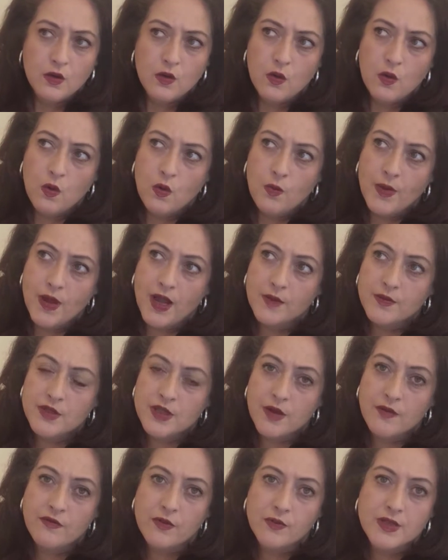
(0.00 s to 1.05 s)
or perhaps
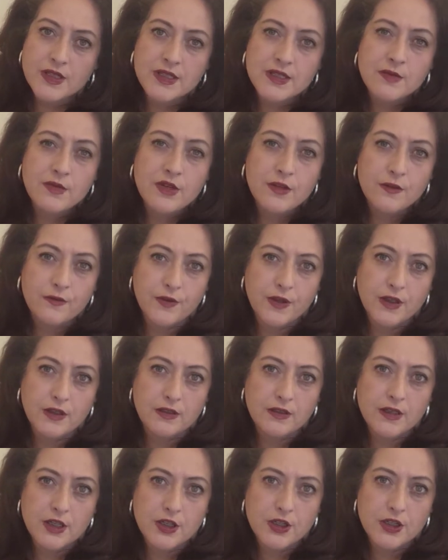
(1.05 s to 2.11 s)
come from a similar field
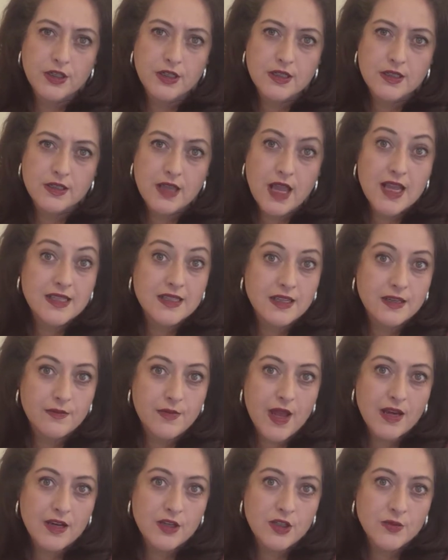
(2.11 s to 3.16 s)
such as asset
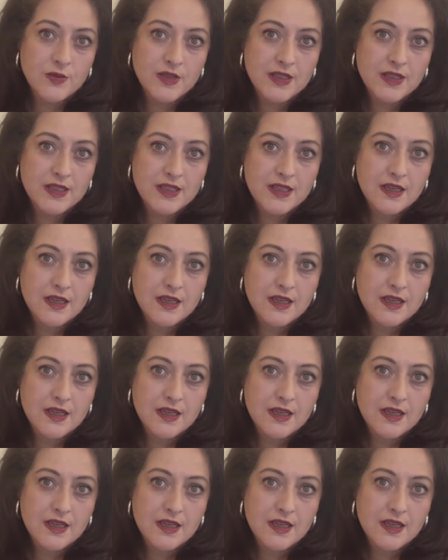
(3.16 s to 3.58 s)
management.